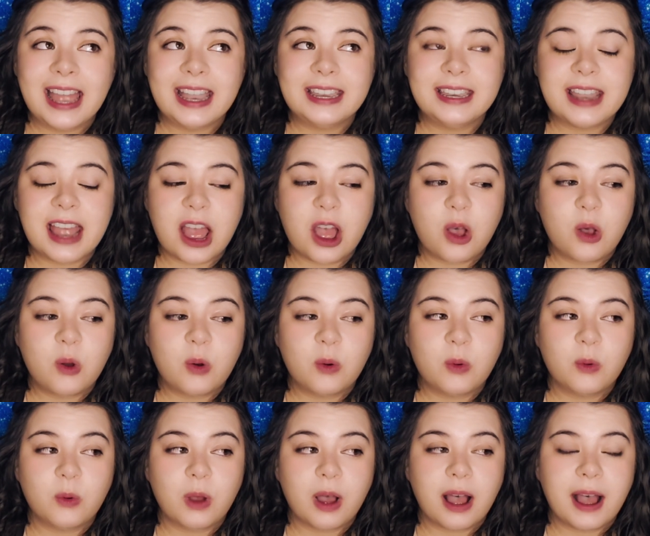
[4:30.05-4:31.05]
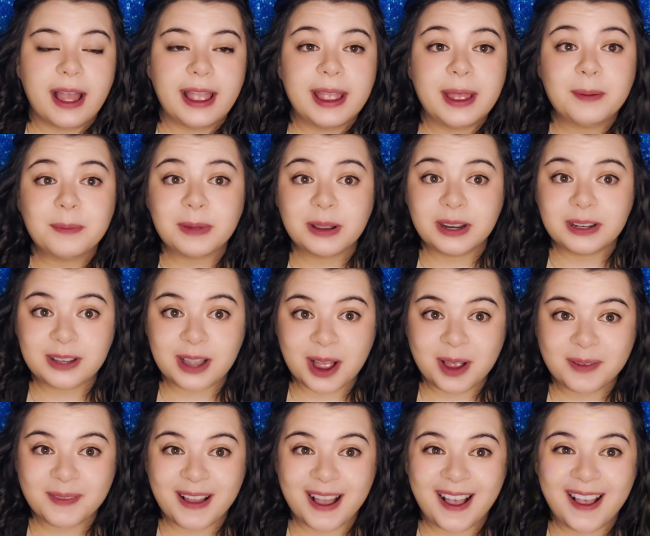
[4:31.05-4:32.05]
Now, I am going to
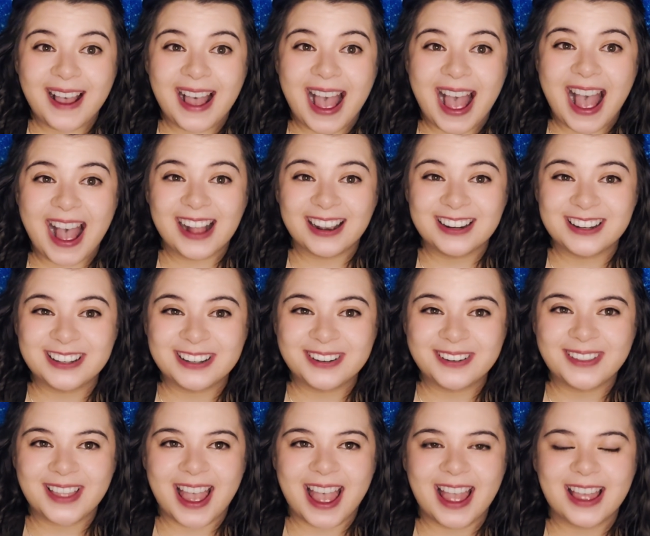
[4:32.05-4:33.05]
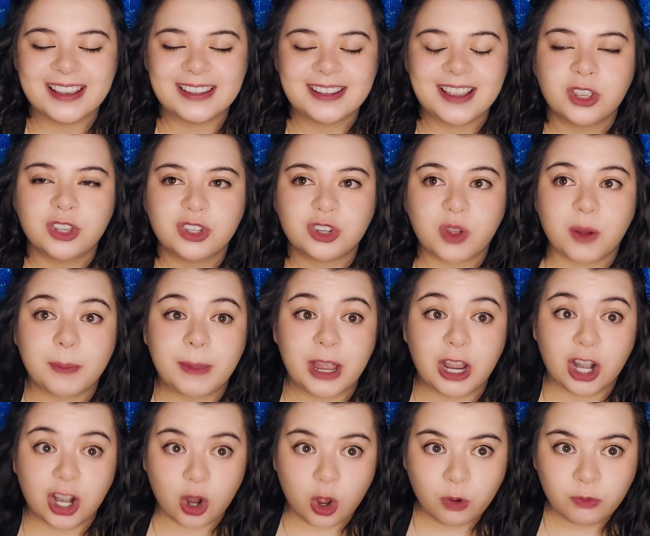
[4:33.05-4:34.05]
talk about how to do that. So on
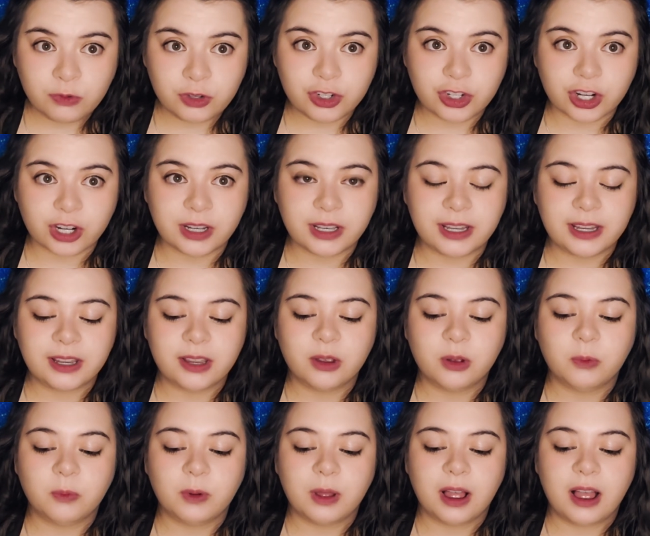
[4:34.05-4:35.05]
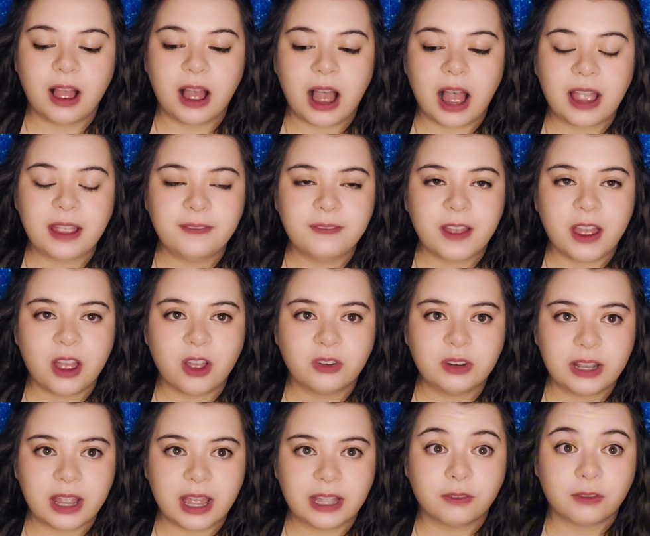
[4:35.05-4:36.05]
my own journey, what I
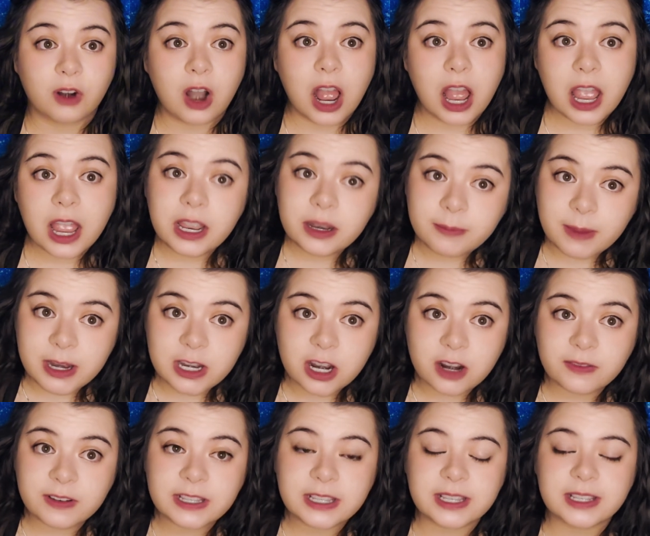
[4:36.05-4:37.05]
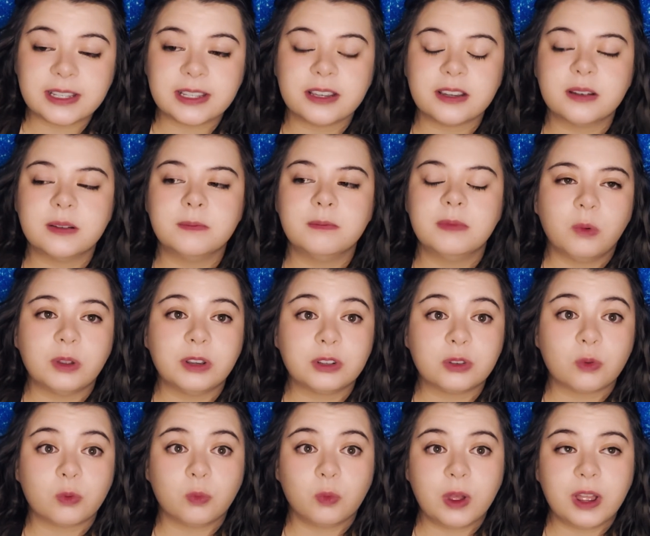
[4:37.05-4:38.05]
found had fried my nervous system
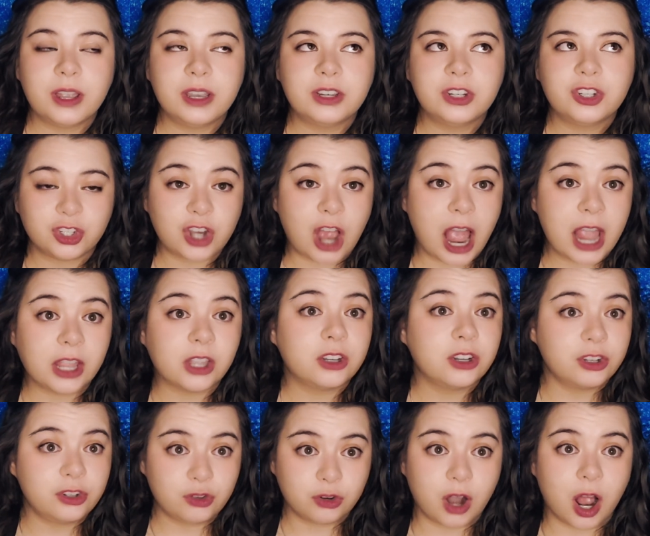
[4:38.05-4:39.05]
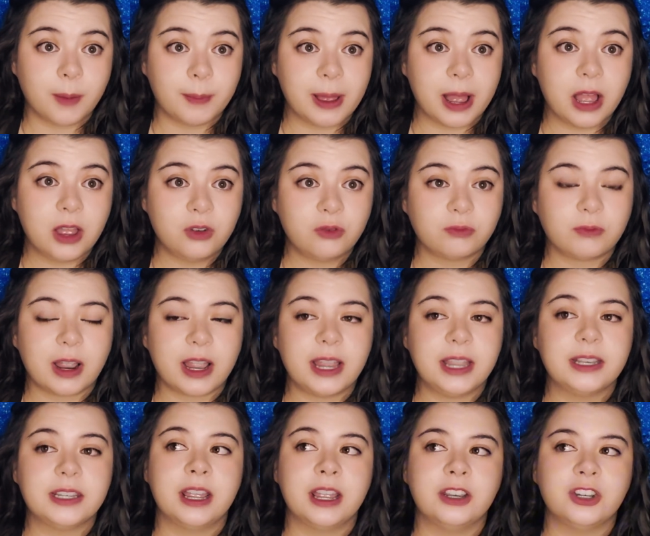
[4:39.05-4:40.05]
was 1, childhood trauma,
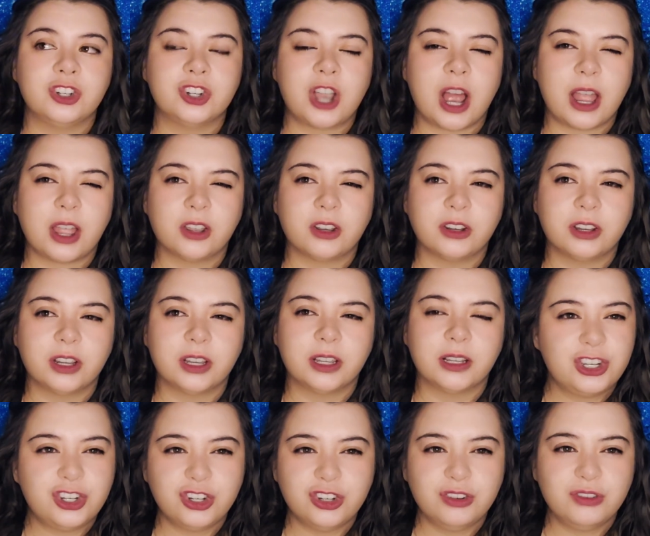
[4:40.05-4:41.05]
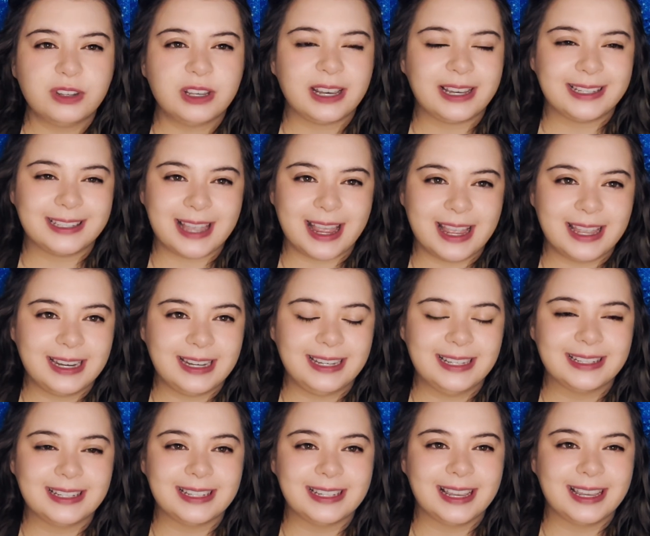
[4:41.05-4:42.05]
right? And childhood issues and
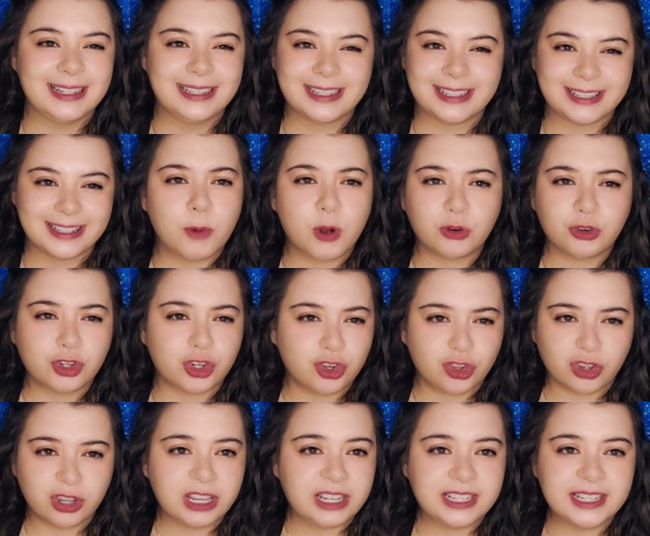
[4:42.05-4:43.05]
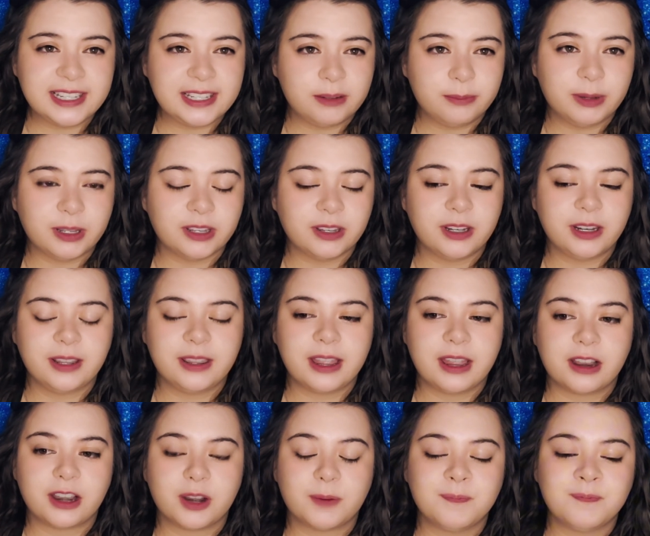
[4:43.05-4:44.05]
anxieties and just emotional instability
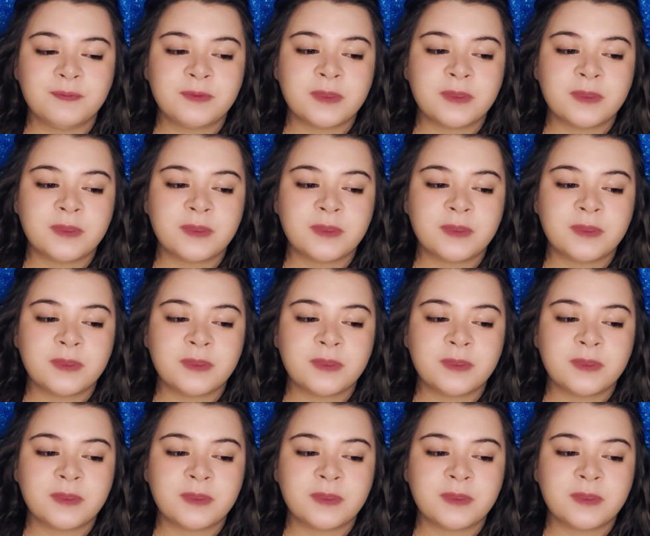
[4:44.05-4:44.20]
there.